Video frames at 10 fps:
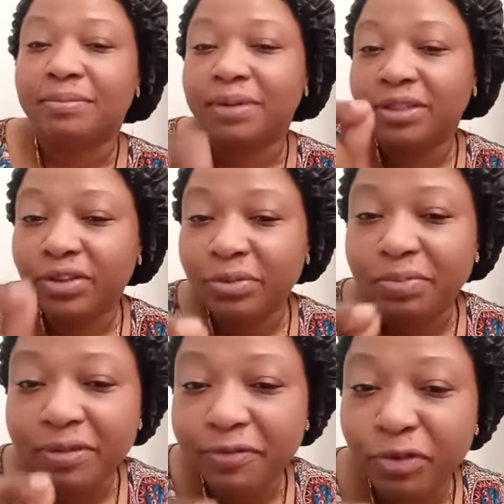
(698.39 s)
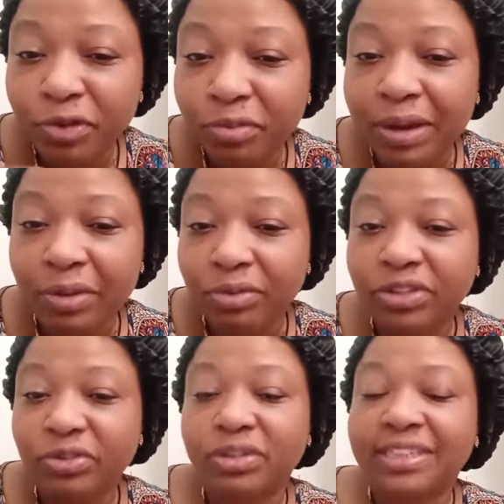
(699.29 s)
But don't be fooled by
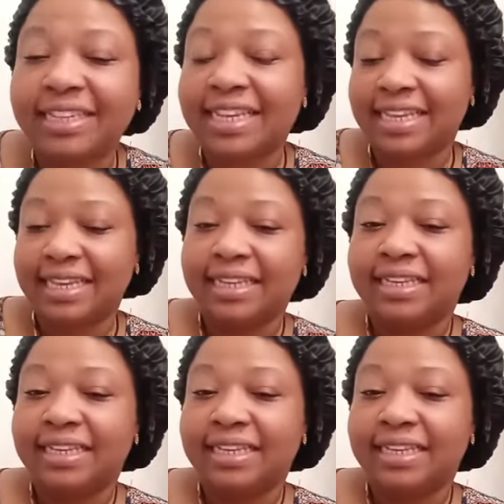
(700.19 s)
what you see.